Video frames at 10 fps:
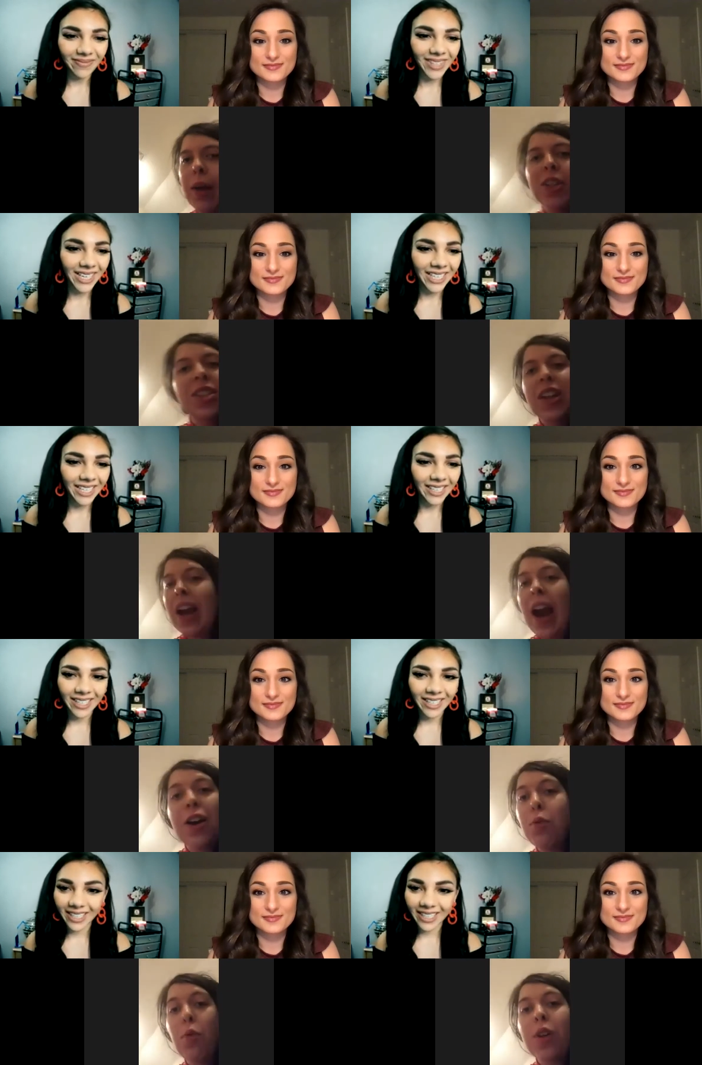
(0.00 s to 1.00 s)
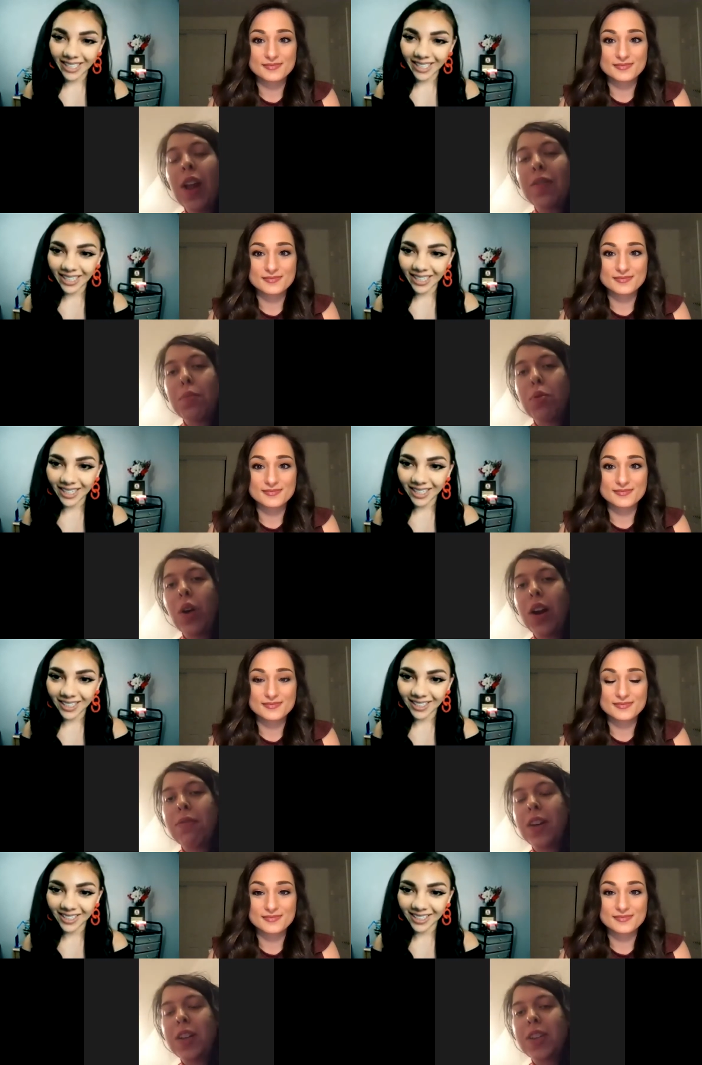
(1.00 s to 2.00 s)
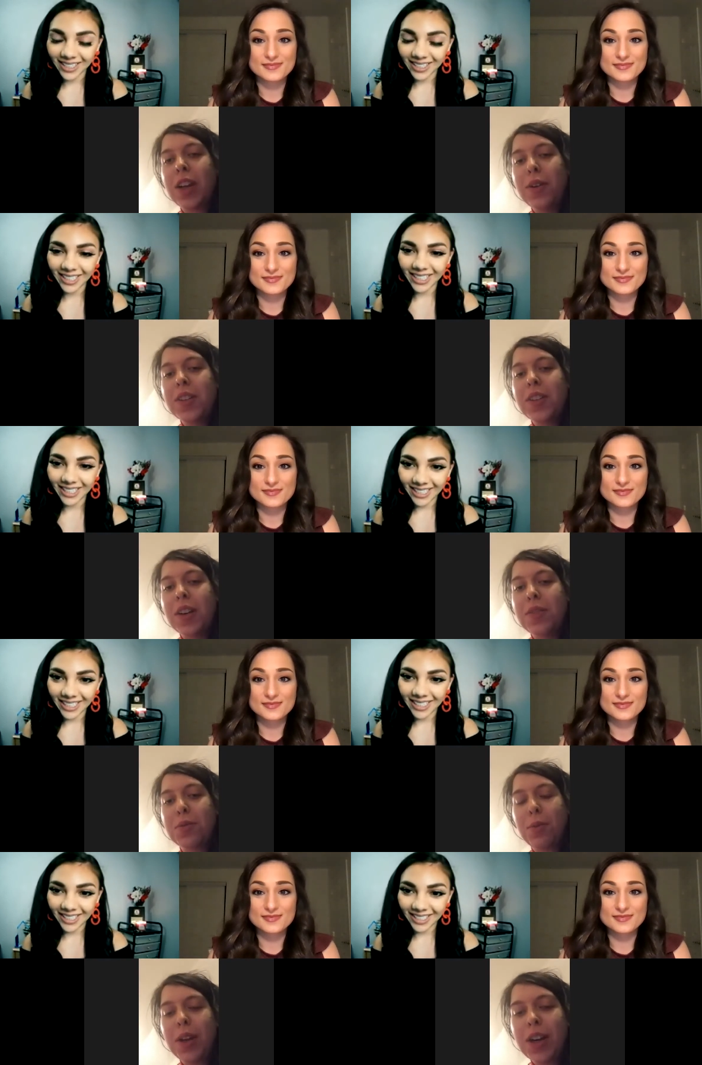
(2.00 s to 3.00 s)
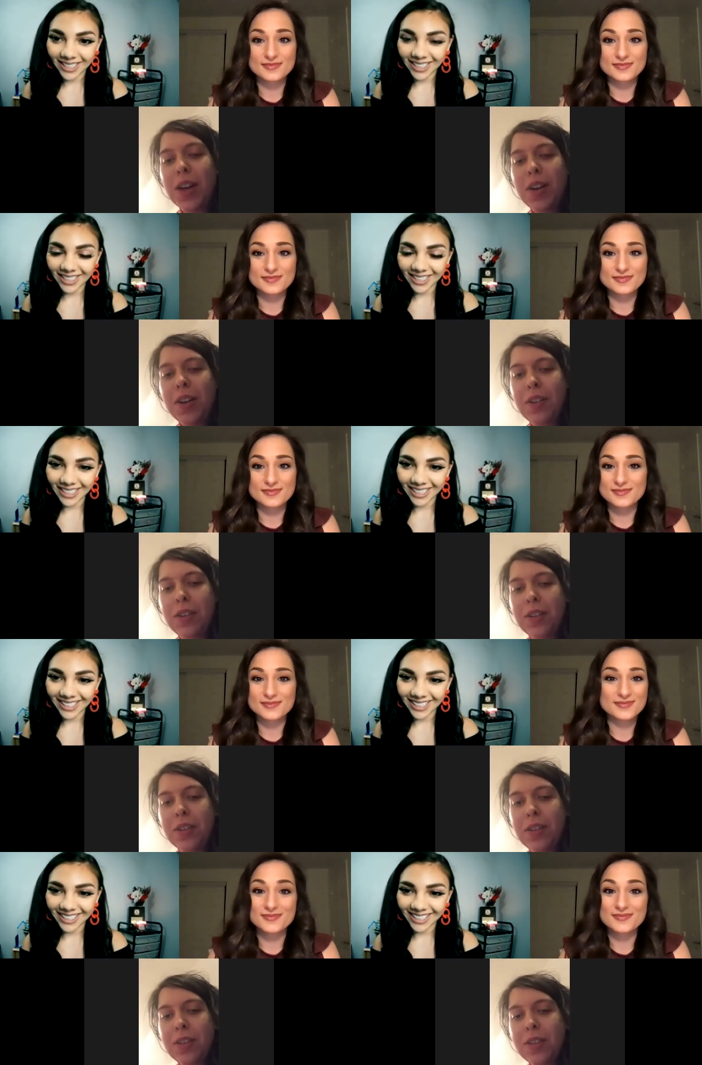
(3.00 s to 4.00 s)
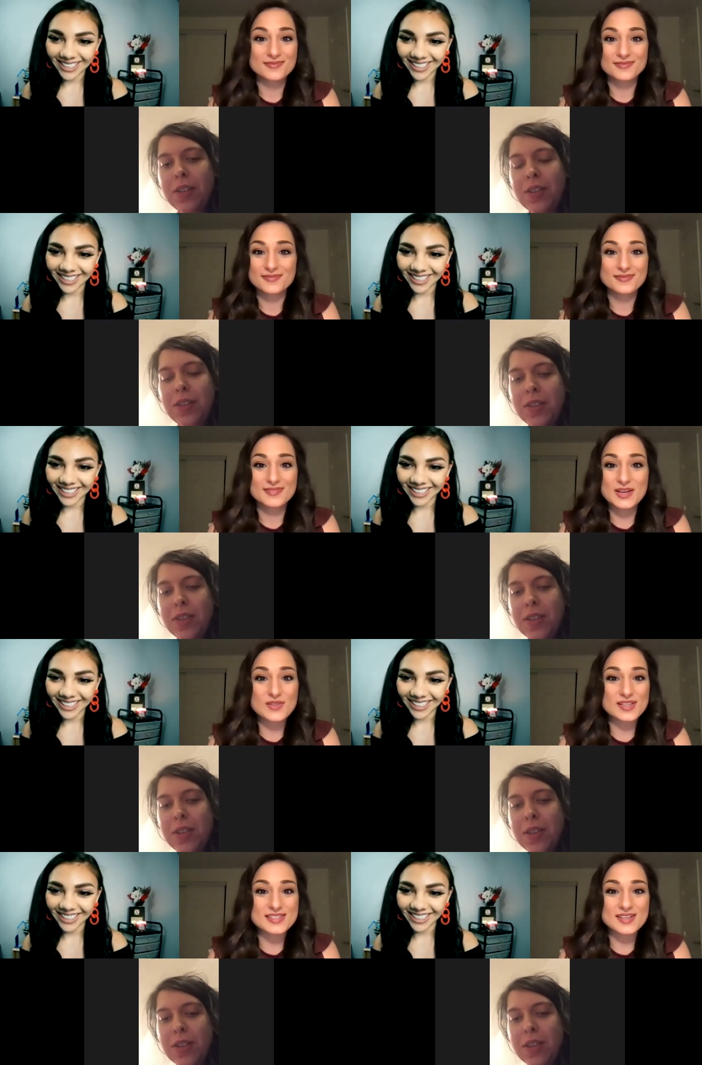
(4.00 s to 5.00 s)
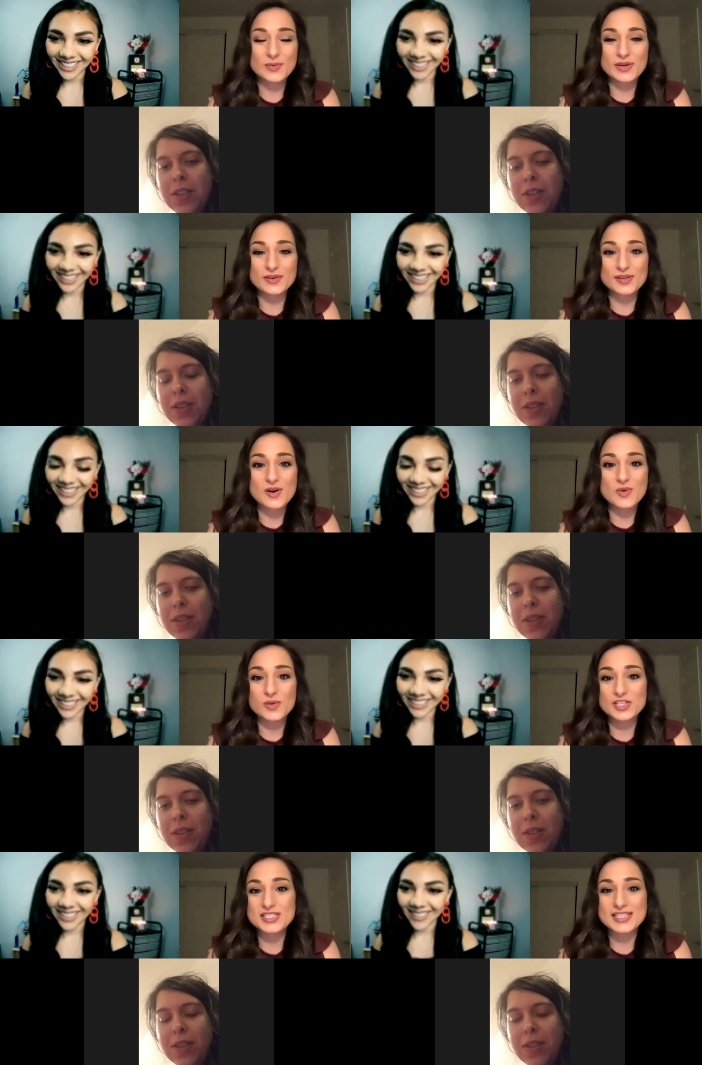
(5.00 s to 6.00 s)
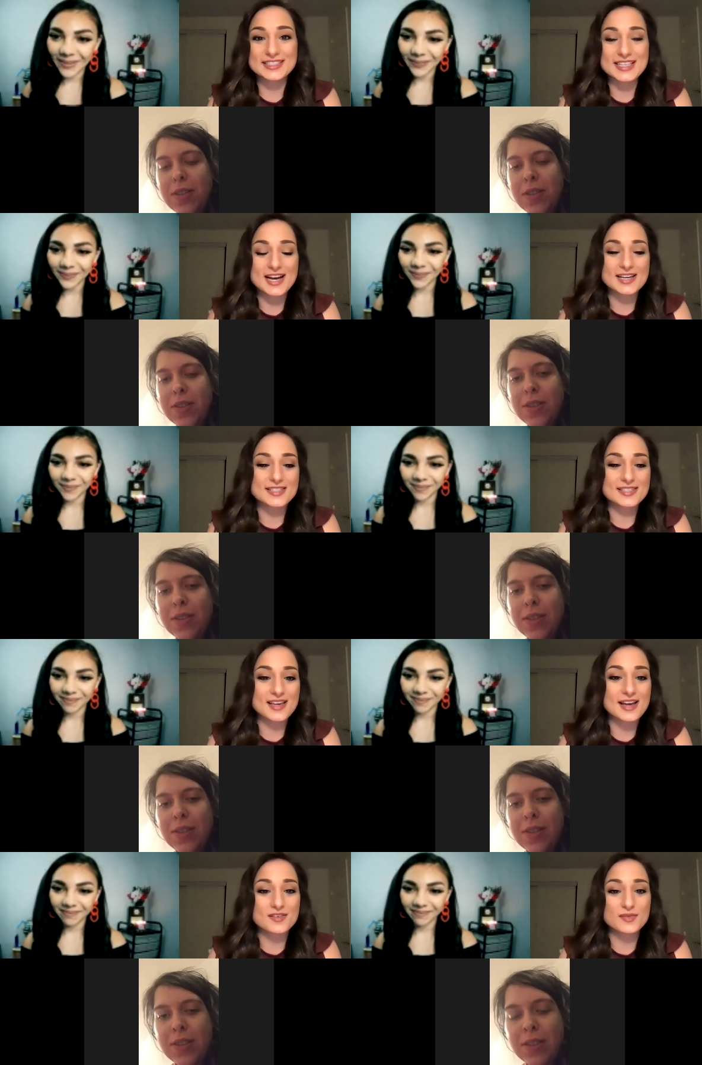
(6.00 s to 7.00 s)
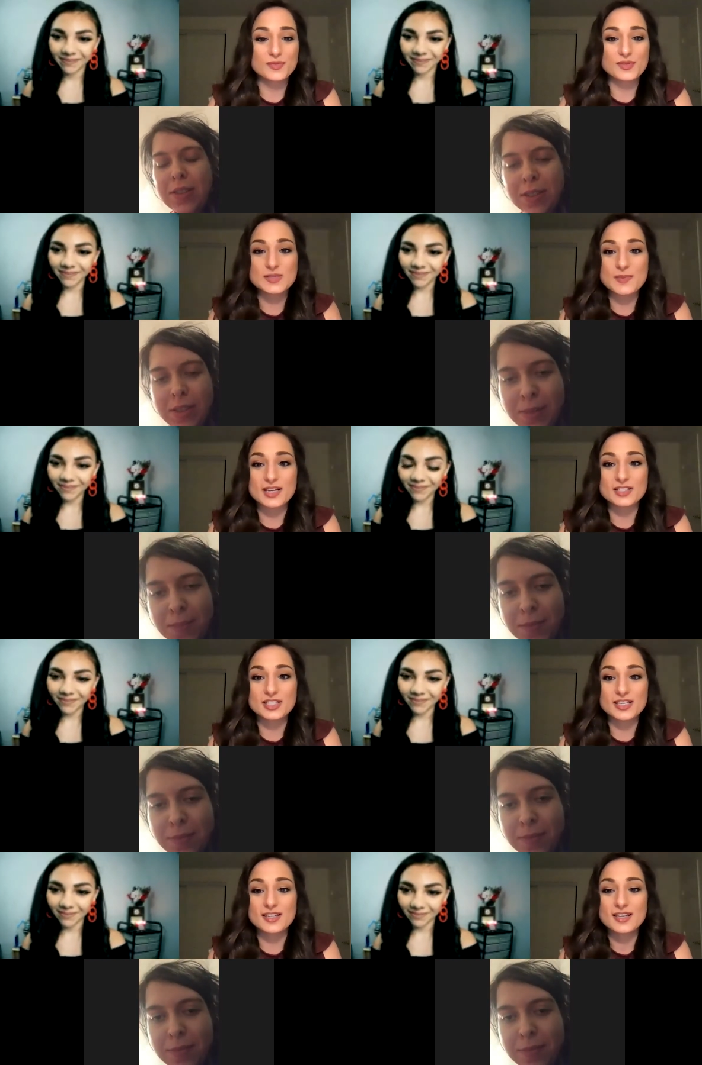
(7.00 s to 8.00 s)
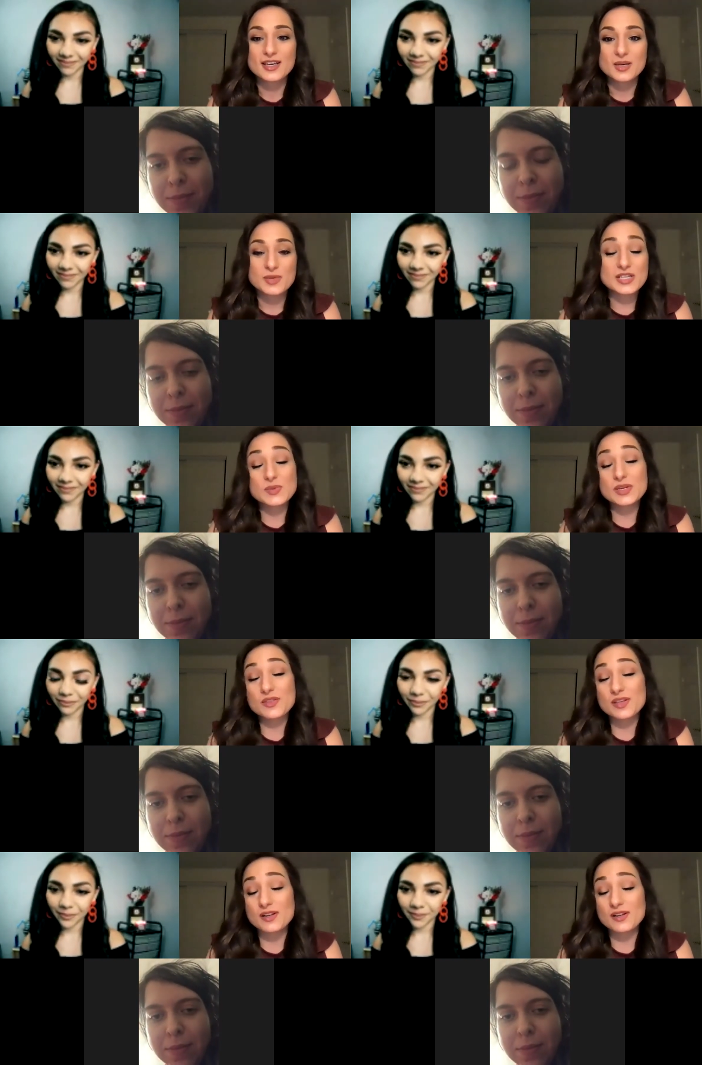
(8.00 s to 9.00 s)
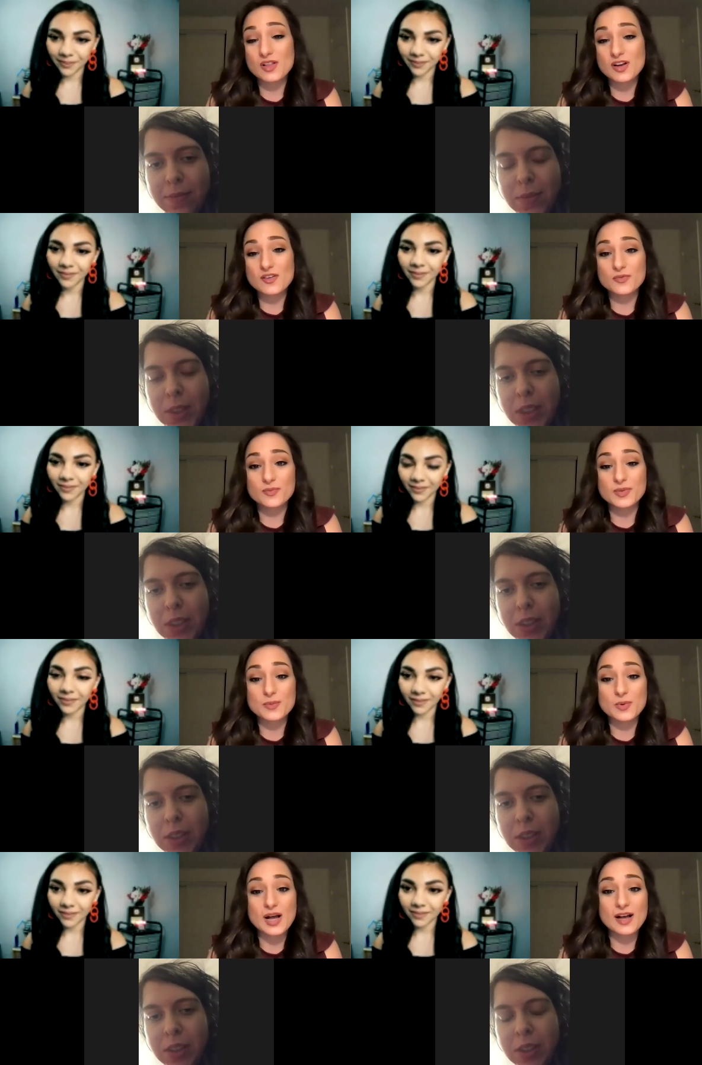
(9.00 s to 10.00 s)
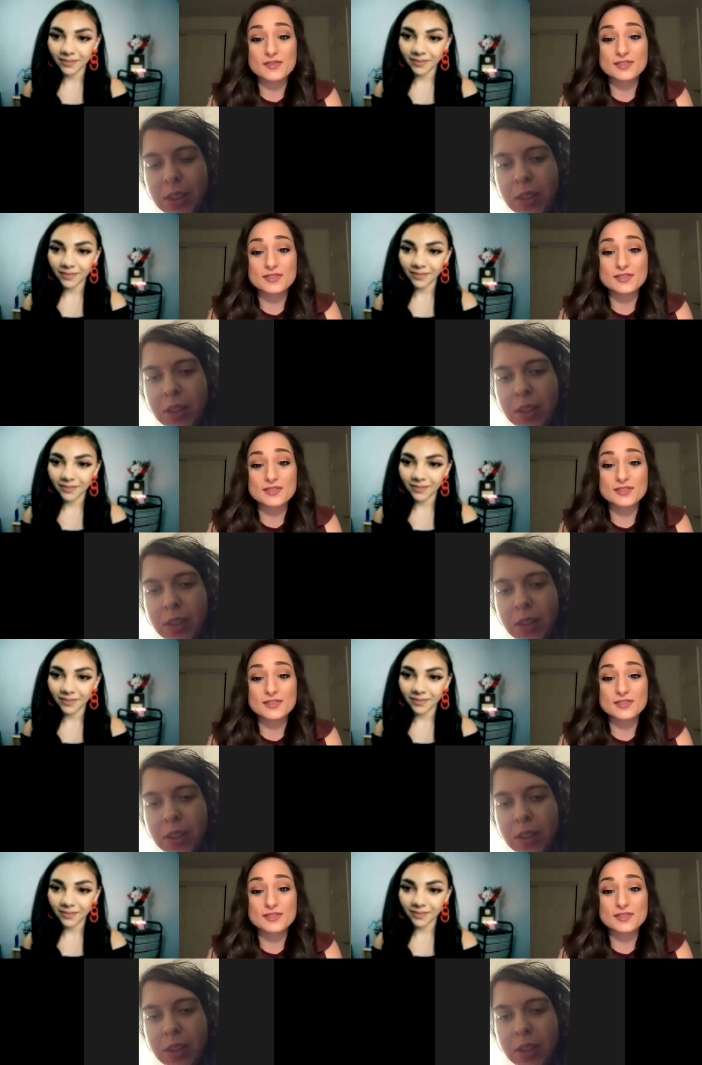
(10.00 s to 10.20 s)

Speaker 1: just saying, I don't really have a preference. I know it sounds weird.
Speaker 2: No, that's not weird at all. We just like to ask out of respect and because we know that a lot of people have